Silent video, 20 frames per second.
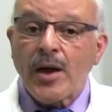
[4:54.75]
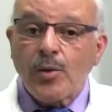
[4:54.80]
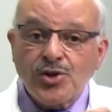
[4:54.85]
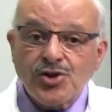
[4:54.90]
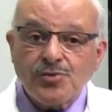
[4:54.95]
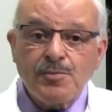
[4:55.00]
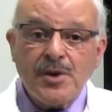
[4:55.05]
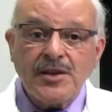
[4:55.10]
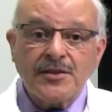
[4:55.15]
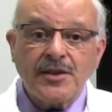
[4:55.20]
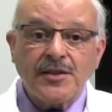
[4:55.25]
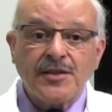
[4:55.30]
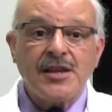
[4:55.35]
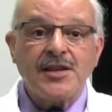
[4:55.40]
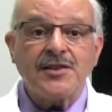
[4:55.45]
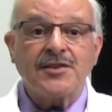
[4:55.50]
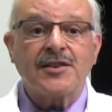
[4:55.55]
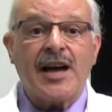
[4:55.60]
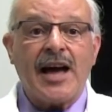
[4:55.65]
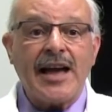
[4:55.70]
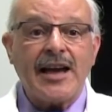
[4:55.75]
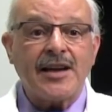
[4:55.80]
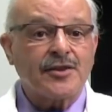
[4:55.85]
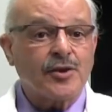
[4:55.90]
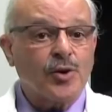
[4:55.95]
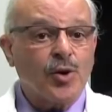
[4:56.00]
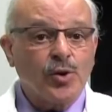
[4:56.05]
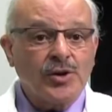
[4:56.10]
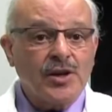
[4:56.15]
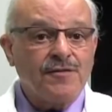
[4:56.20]
which means that these diets
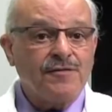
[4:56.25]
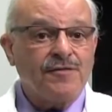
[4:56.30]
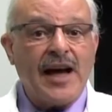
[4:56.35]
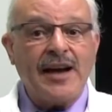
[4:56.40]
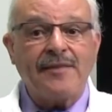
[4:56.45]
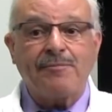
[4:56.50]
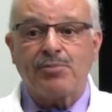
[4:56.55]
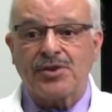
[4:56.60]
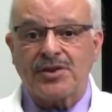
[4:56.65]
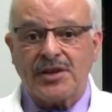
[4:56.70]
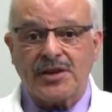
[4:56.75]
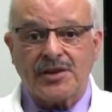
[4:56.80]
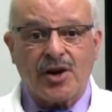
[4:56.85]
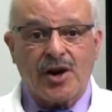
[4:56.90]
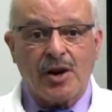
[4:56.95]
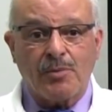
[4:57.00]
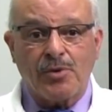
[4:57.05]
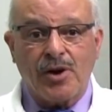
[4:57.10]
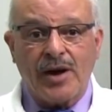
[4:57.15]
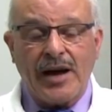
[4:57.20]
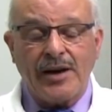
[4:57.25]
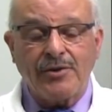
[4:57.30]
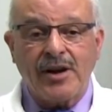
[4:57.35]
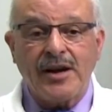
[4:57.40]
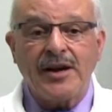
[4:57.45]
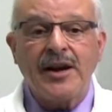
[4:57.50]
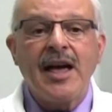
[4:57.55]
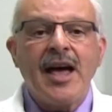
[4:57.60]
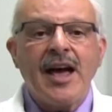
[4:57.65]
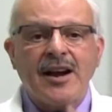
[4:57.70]
are only 5%
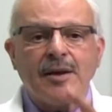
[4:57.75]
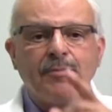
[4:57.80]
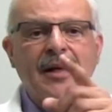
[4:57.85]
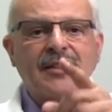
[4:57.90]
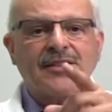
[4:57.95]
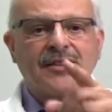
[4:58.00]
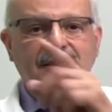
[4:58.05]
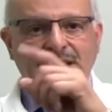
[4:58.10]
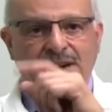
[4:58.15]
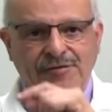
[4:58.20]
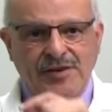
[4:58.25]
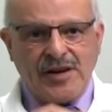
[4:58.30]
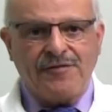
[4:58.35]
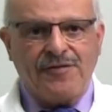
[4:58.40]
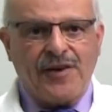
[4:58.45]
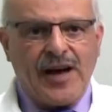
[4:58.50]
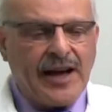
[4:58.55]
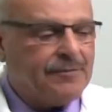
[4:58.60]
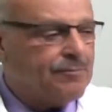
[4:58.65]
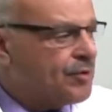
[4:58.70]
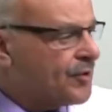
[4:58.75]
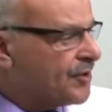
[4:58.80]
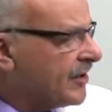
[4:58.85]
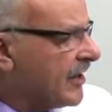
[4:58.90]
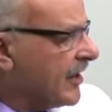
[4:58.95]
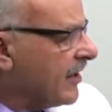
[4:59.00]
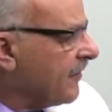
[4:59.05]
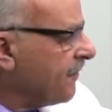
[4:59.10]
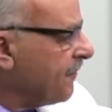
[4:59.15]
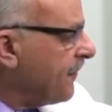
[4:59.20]
carbohydrate and about
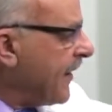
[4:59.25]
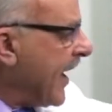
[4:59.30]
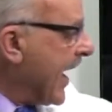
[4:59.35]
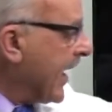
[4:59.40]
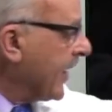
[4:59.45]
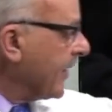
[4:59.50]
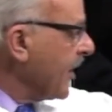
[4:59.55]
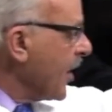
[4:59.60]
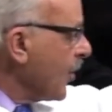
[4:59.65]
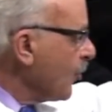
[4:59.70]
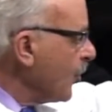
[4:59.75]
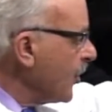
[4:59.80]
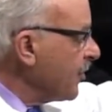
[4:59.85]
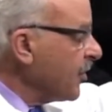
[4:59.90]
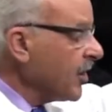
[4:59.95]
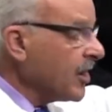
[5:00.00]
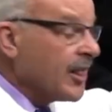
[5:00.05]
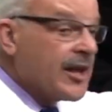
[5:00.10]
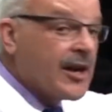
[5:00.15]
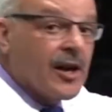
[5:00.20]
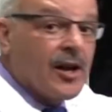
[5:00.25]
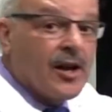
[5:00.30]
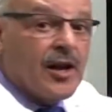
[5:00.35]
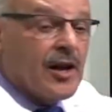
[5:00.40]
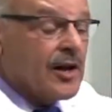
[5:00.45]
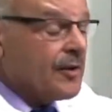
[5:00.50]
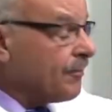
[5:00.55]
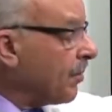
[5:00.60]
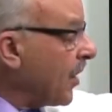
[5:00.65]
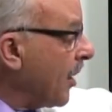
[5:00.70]
75% fat, with
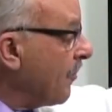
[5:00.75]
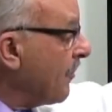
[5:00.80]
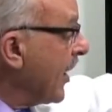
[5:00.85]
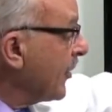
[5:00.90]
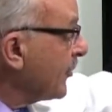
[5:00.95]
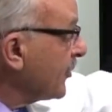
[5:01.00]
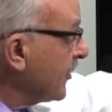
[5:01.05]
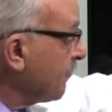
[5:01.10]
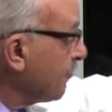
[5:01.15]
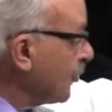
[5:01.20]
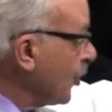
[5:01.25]
little amounts of